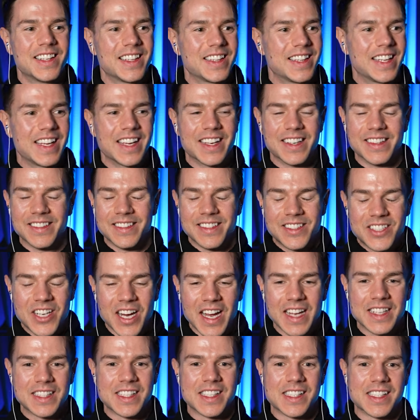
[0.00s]
then
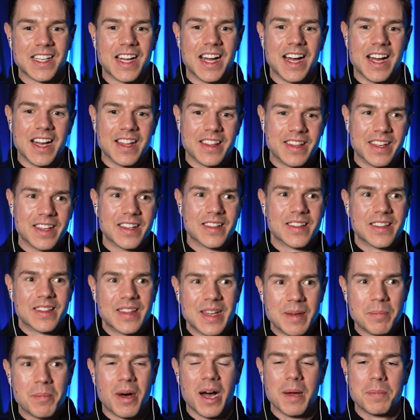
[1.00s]
chances are that
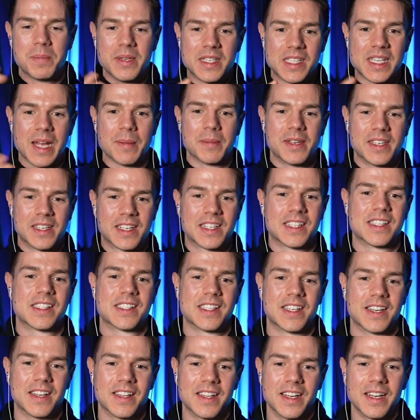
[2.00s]
there might be something to
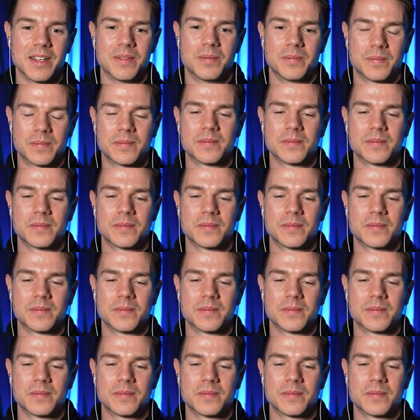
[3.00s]
consider there.